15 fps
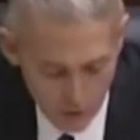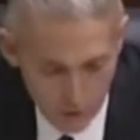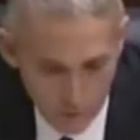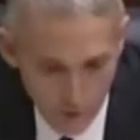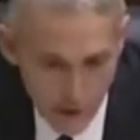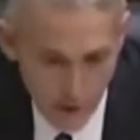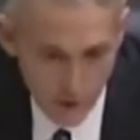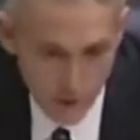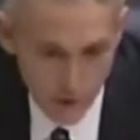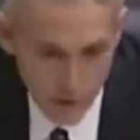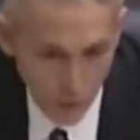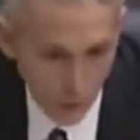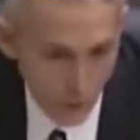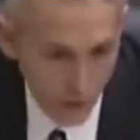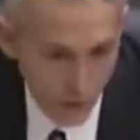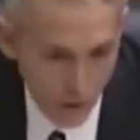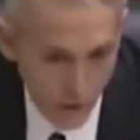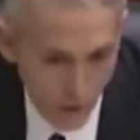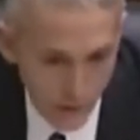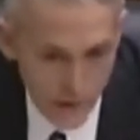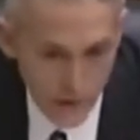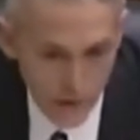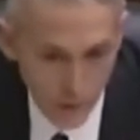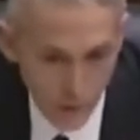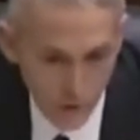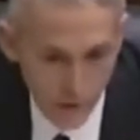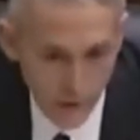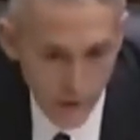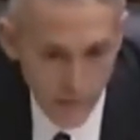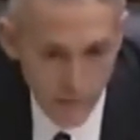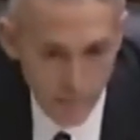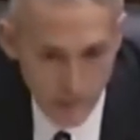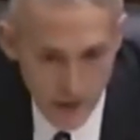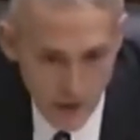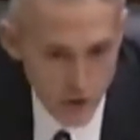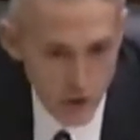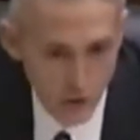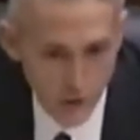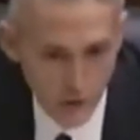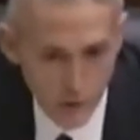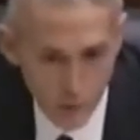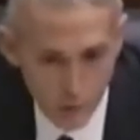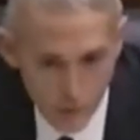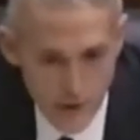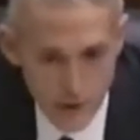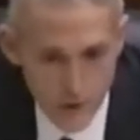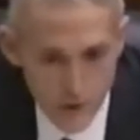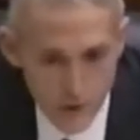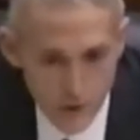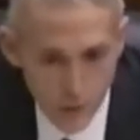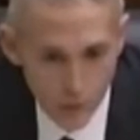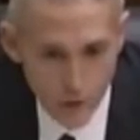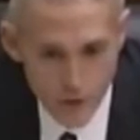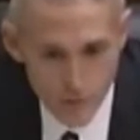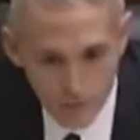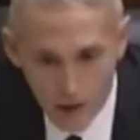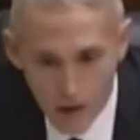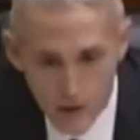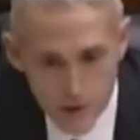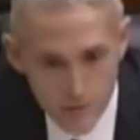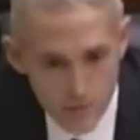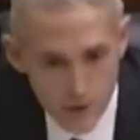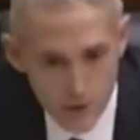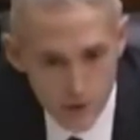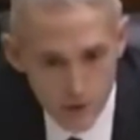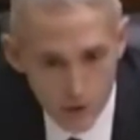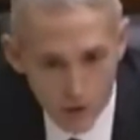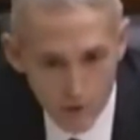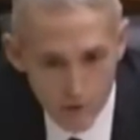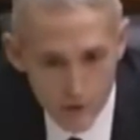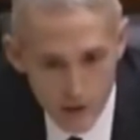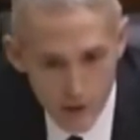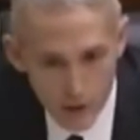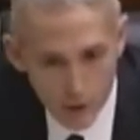Veterans weren't greeted with a measured and reasoned response, Mr. Jarvis.